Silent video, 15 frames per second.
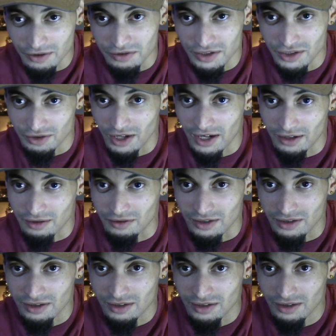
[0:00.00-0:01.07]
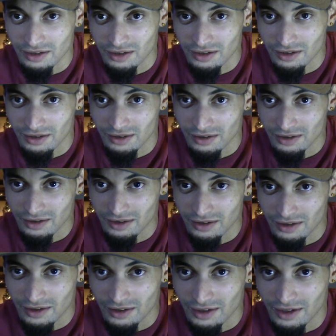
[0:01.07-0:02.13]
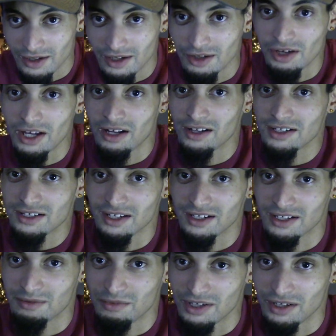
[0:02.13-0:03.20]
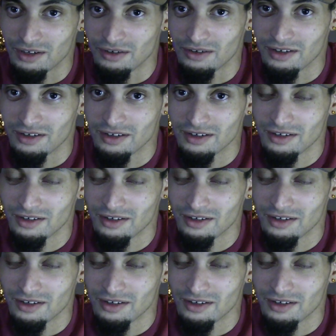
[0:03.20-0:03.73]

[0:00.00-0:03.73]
I do this, you gotta do this. You gotta at least lick some of the yolk.